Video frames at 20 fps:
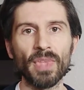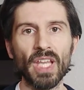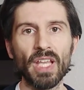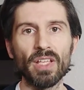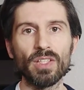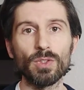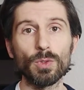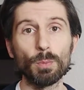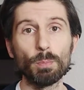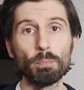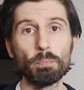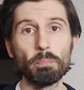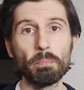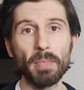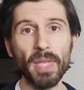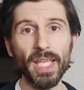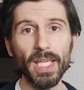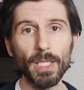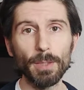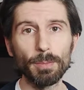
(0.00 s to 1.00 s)
So
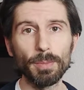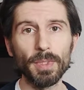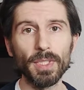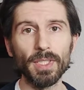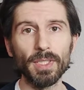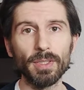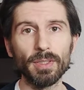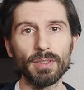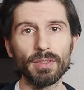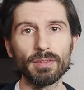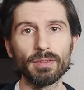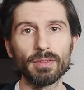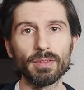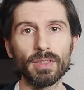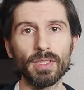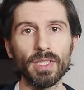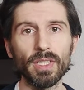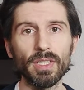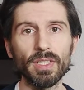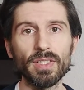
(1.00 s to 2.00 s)
maybe
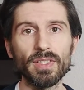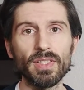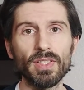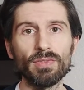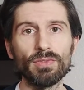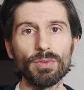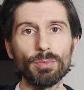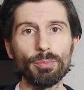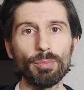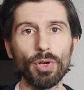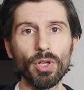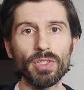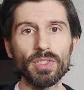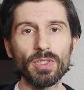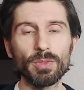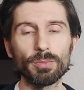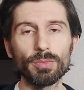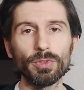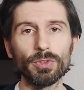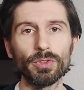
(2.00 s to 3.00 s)
it is even
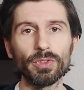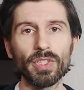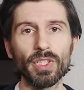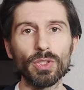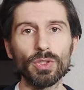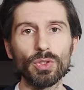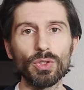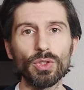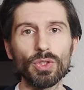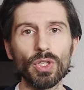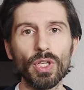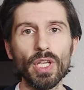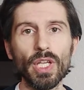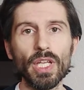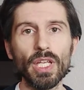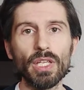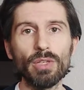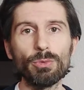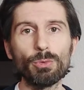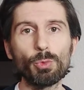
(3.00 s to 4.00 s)
possible that
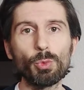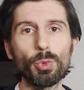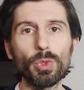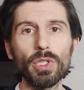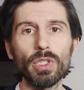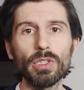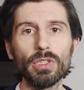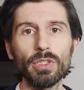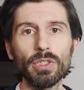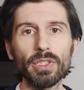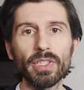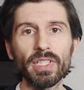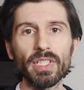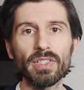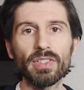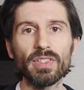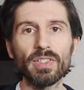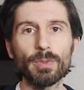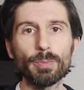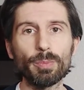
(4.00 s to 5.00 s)
if we look at
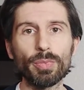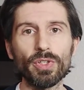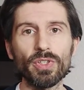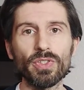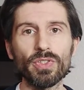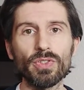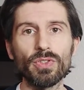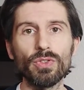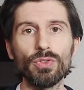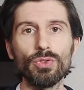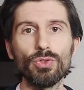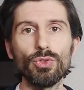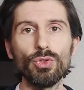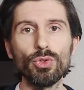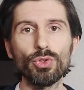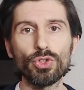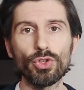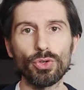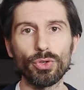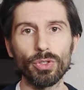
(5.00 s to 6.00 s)
this person
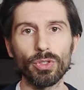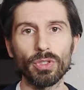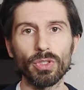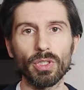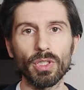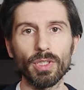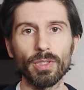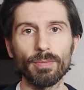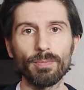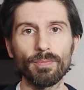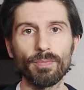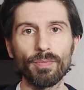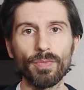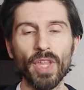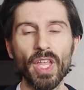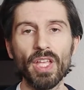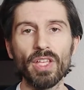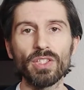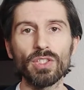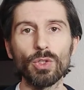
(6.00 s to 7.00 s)
neutrally,
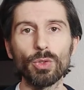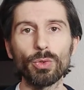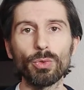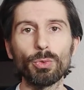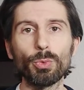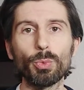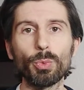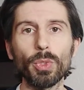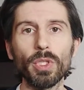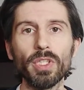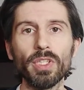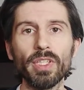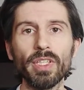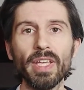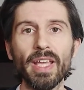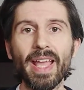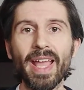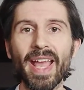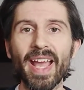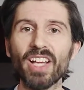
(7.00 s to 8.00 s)
so if
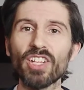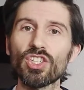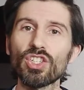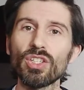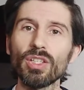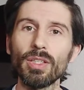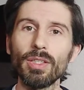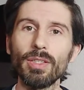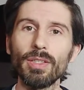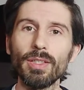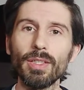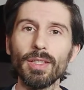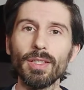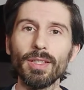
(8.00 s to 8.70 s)
we actually